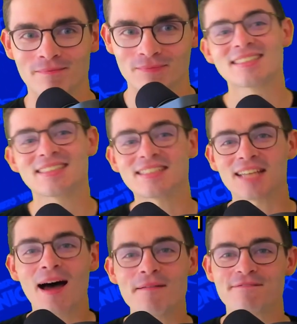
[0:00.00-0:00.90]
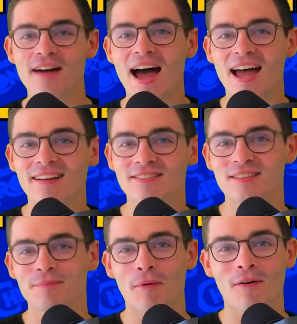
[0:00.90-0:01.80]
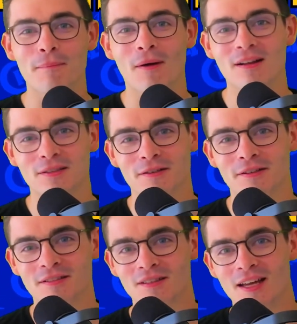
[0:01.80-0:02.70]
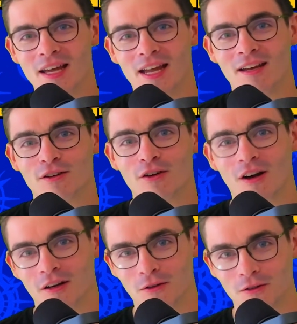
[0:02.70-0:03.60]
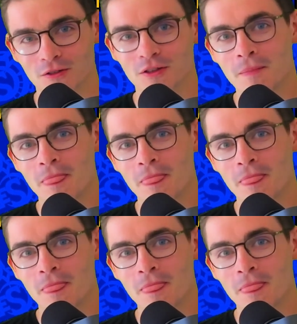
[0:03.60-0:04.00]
It's the top 5 support monsters in Chronicles,